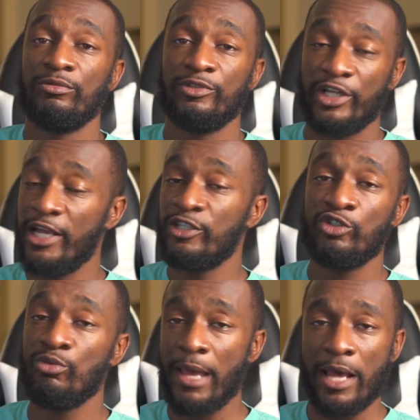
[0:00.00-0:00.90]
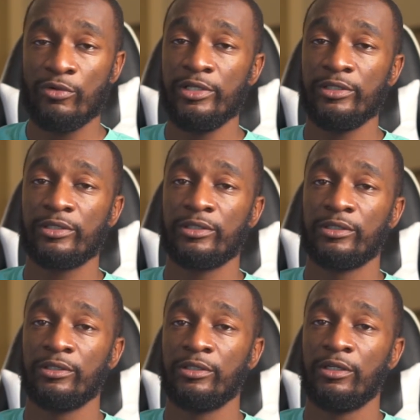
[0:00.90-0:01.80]
Changed new batteries,
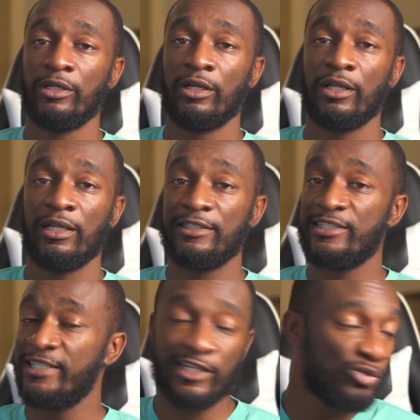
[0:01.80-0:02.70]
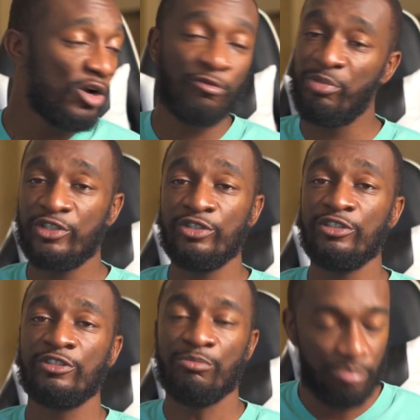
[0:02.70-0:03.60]
10, 12
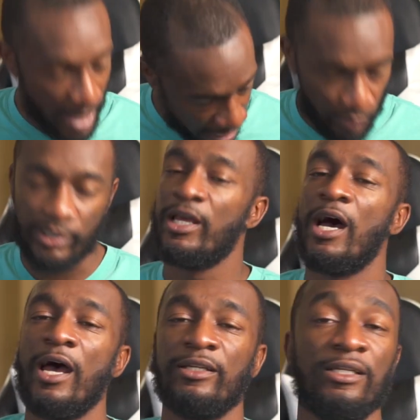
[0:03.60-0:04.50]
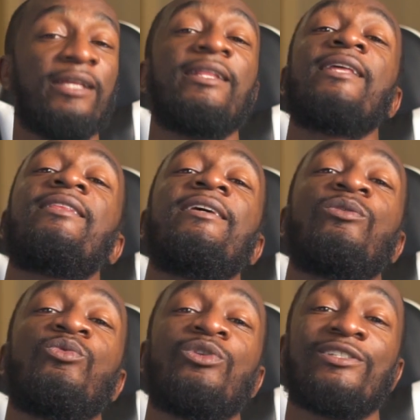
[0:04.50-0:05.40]
pictures, battery died. That
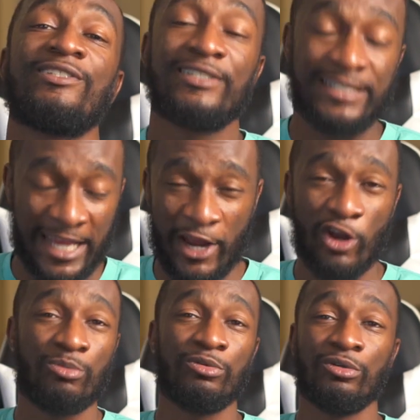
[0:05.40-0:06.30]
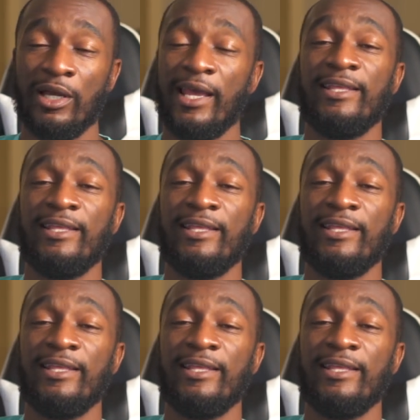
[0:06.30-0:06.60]
thing was terrible.